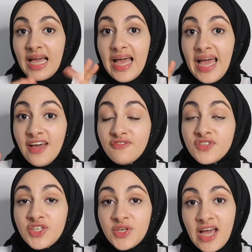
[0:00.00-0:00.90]

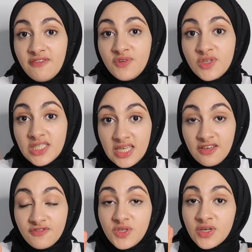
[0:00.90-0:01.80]
After you have
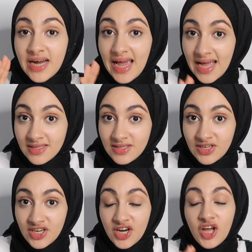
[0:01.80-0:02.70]
received your
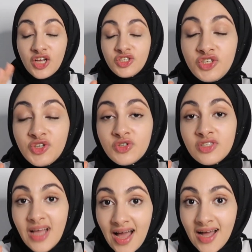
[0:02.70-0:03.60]
answer, do
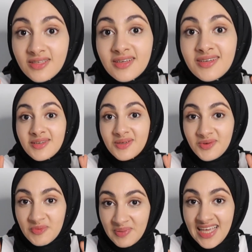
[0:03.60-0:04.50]
not
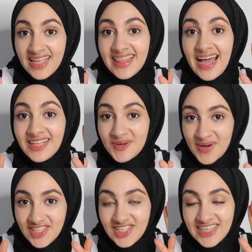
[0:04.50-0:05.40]
repeat that
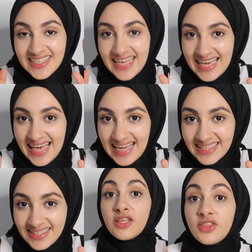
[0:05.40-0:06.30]
question
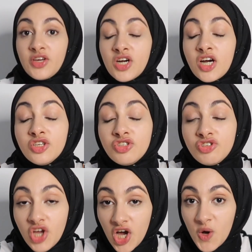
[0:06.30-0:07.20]
again. There are
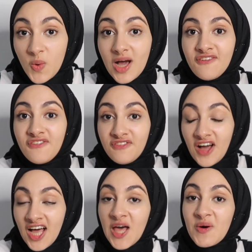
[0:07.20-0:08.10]
no
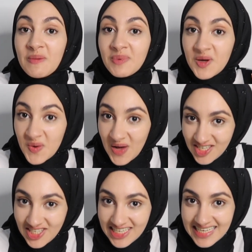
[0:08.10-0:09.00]
follow-up
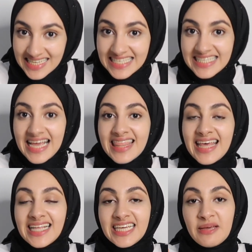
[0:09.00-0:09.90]
questions
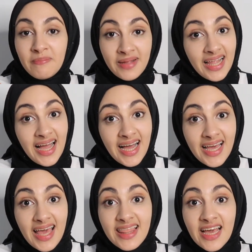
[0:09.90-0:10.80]
that
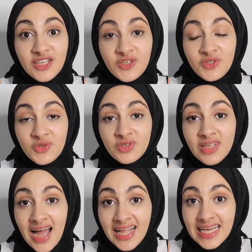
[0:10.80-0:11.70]
imply that you do
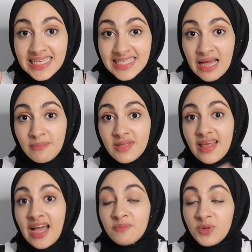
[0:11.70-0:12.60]
not accept
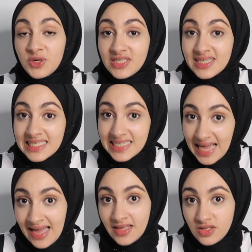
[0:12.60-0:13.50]
that person's
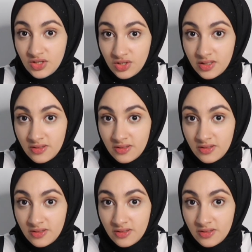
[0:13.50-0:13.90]
answer.